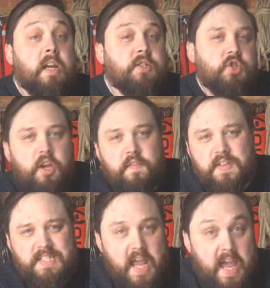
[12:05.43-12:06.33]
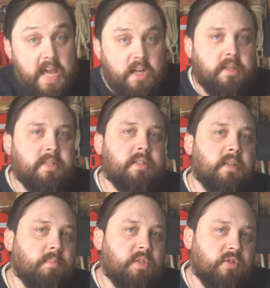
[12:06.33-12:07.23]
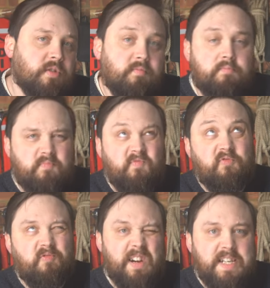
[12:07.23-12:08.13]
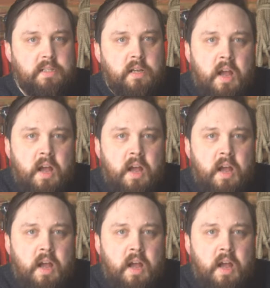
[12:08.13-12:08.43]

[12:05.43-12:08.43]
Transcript: Surface air consumption rate.